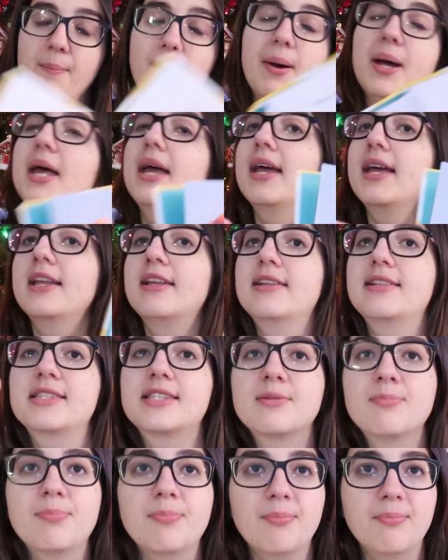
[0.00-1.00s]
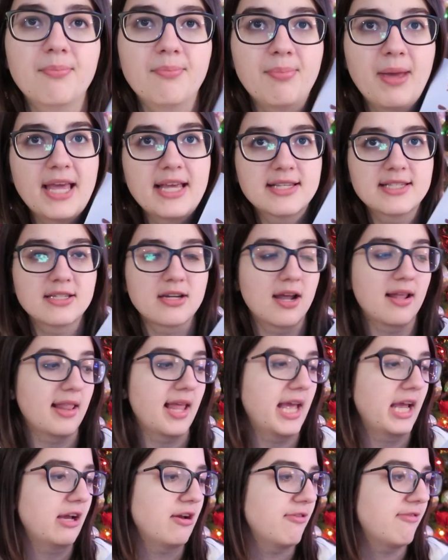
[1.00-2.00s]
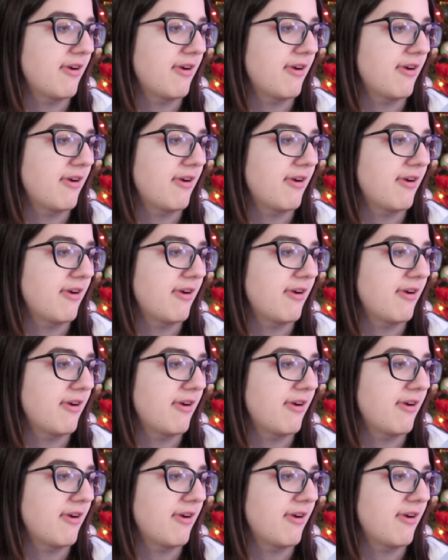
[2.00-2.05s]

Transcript: but it's based on like